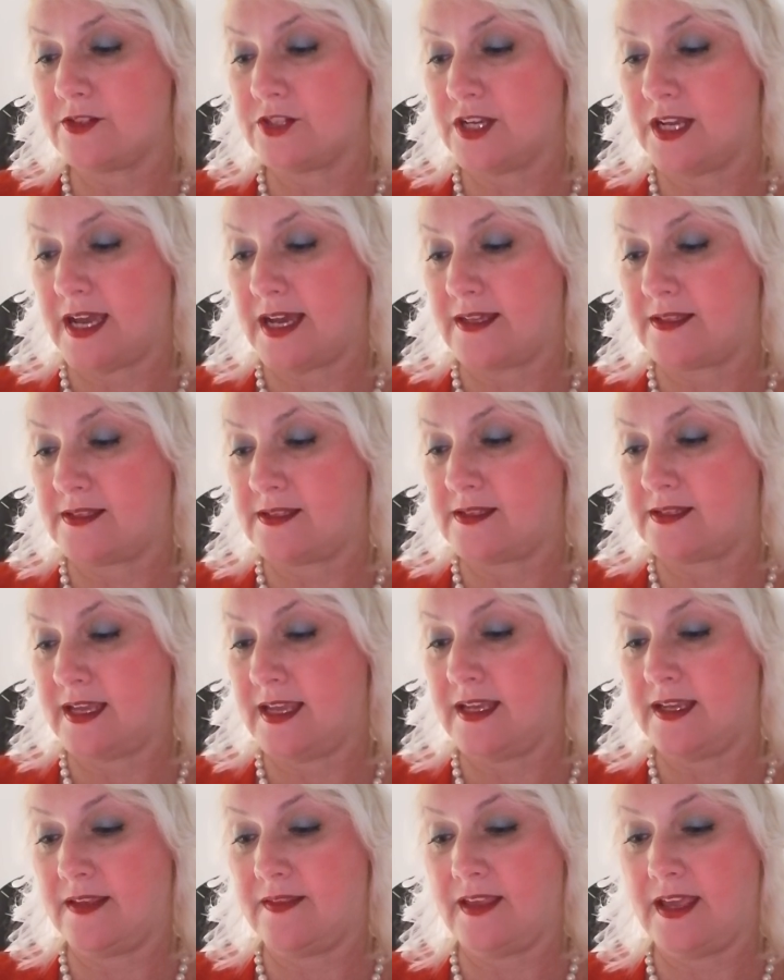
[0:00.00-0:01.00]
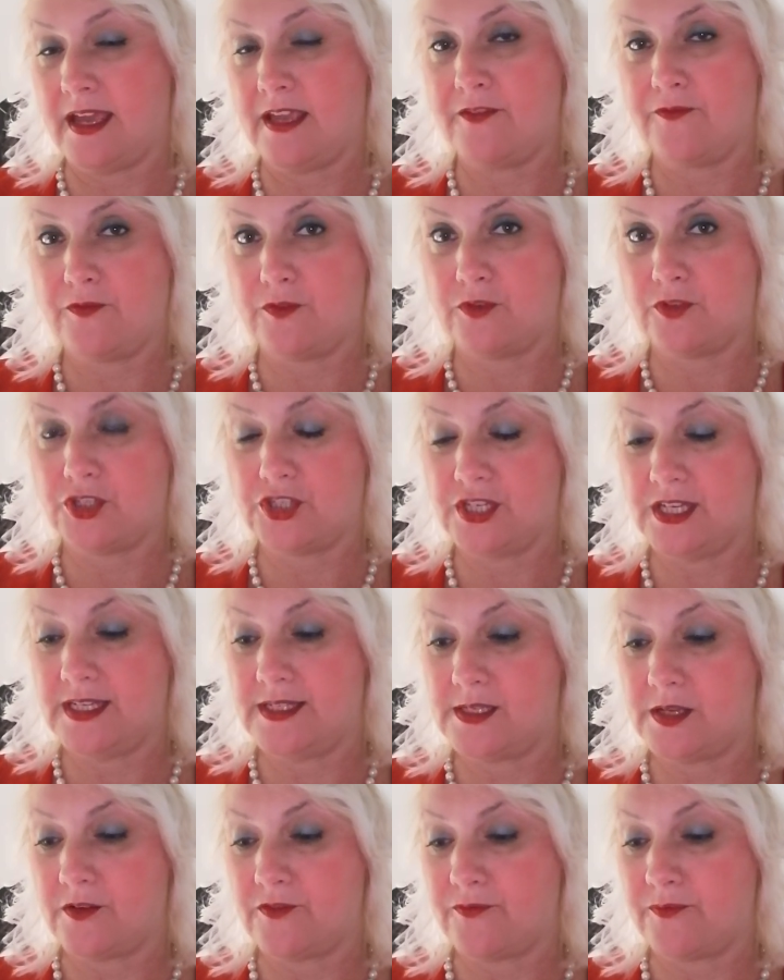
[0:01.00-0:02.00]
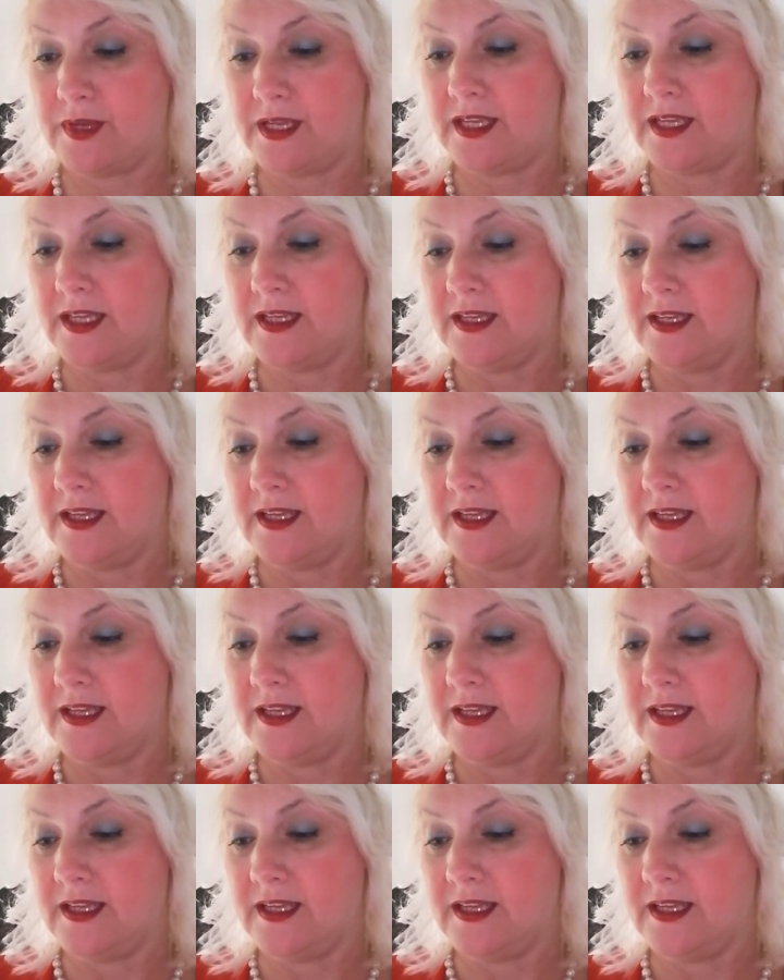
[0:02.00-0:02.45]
she asked, taking the A4 sheet off me,